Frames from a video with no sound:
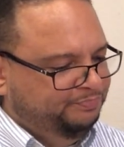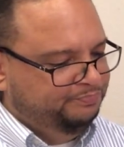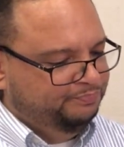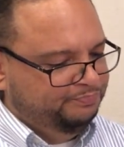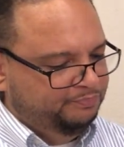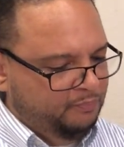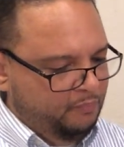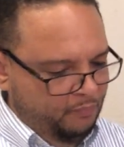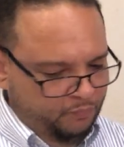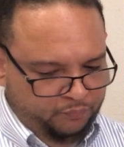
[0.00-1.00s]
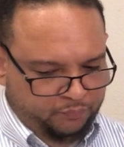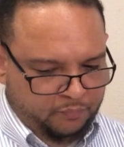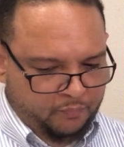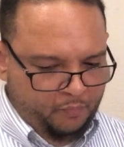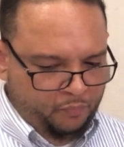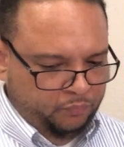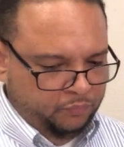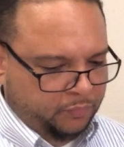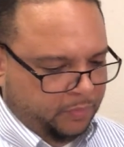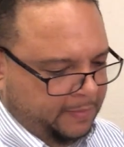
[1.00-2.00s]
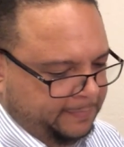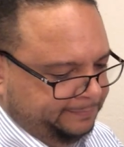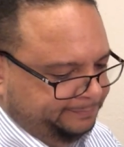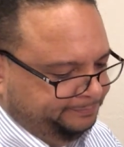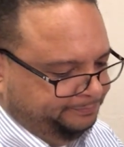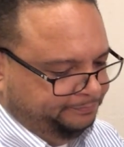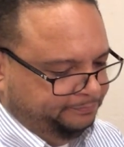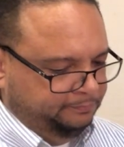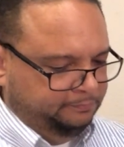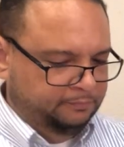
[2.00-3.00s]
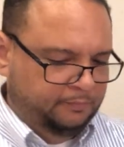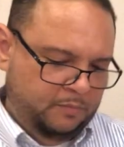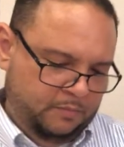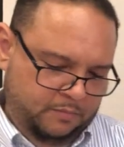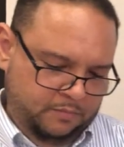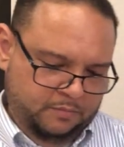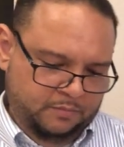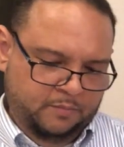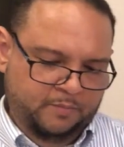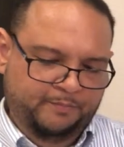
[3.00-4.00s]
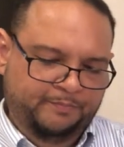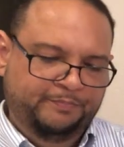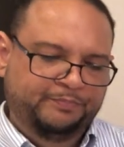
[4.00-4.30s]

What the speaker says: [no speech]